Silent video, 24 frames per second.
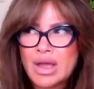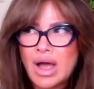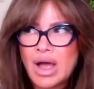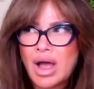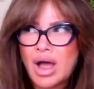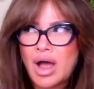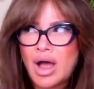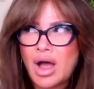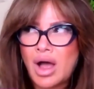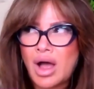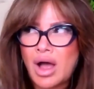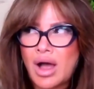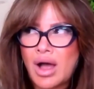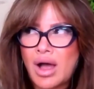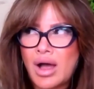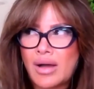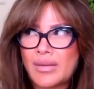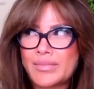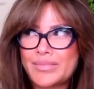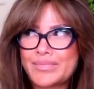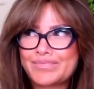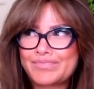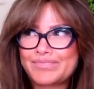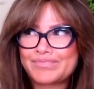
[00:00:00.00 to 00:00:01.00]
Uh, uh,
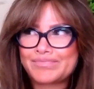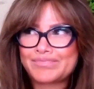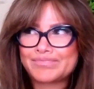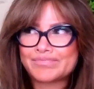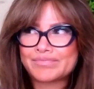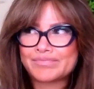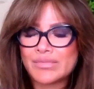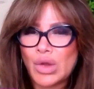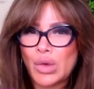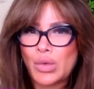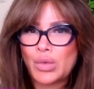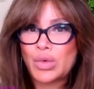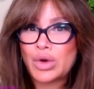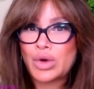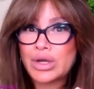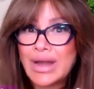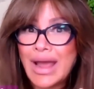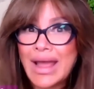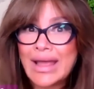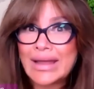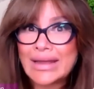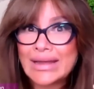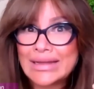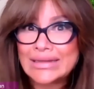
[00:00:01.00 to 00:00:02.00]
we're
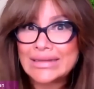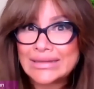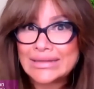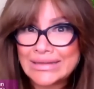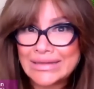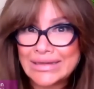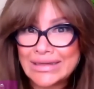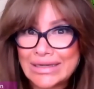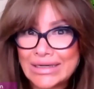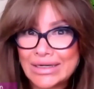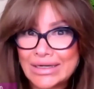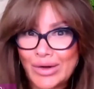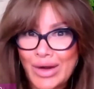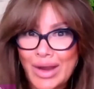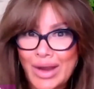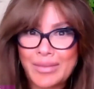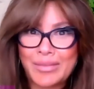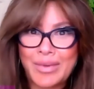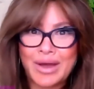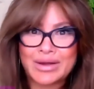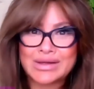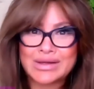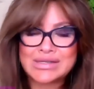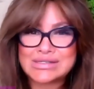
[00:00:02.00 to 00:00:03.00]
not clear
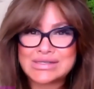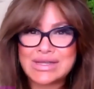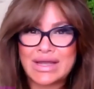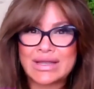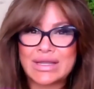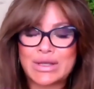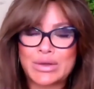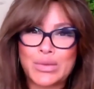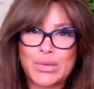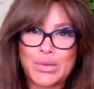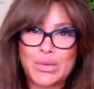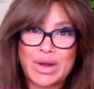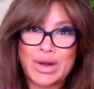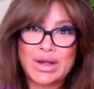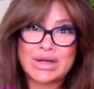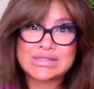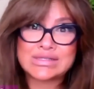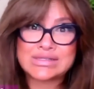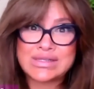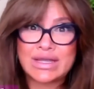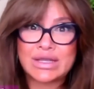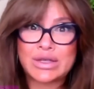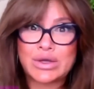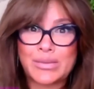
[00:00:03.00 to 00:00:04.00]
about a psych what a
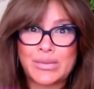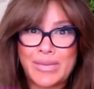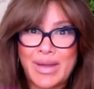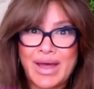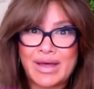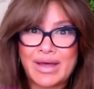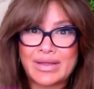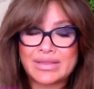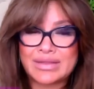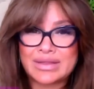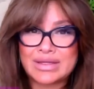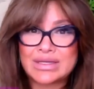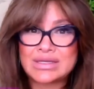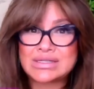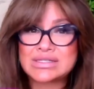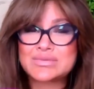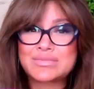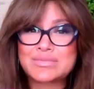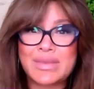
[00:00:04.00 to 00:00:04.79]
psychopath is.